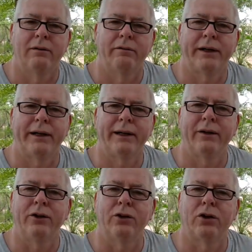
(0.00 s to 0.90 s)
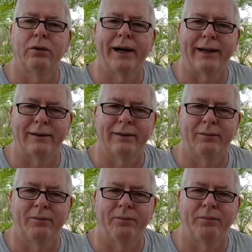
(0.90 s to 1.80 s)
Vicky, you're correct.
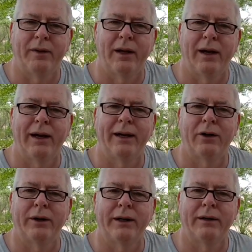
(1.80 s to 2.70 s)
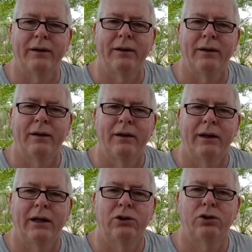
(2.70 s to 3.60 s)
I agree.
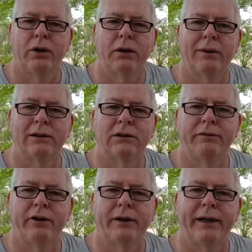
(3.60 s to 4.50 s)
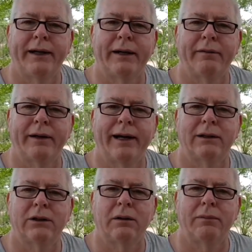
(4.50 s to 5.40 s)
Enjoy the rest of your day, Kevin.
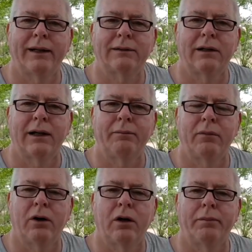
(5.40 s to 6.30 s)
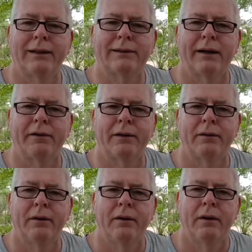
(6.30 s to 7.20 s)
Catch up next time. All the best, Kevin.
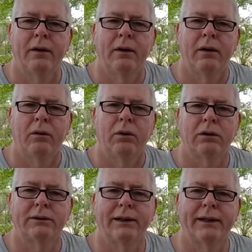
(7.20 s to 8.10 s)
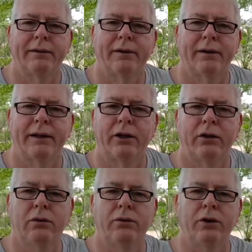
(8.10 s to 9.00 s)
Well said, Kevin. Thank
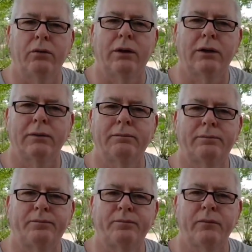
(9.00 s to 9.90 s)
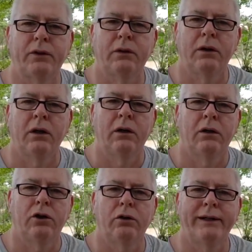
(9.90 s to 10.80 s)
you. You're welcome.
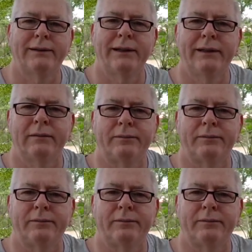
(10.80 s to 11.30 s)
Tony C.